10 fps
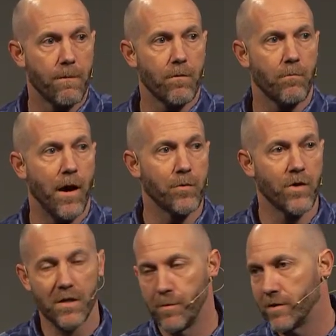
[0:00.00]
The Bible
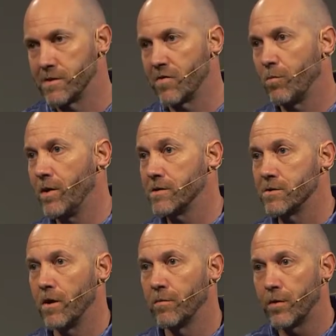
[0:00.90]
talks about this several places.
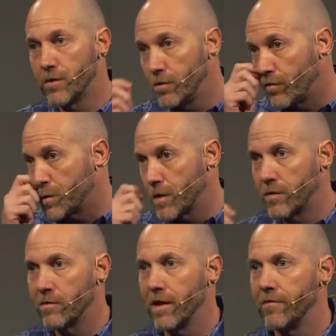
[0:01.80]
Psalm 32, 1
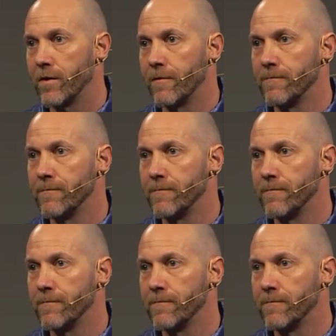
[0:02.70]
Corinthians 11.